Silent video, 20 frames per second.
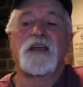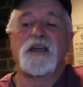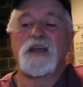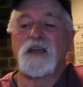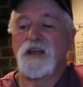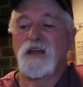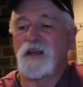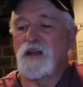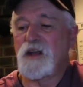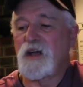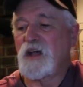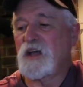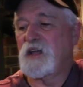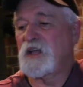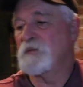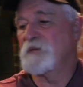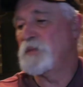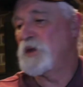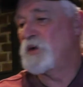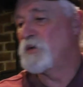And I
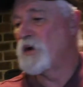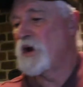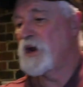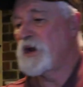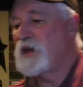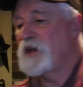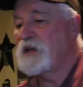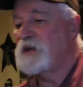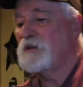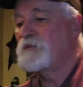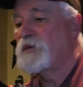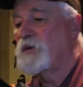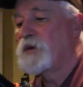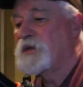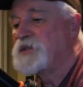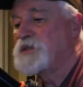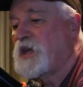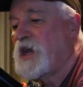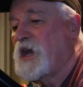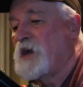can be running, for
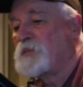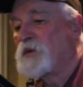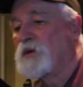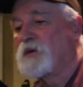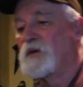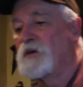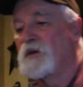example,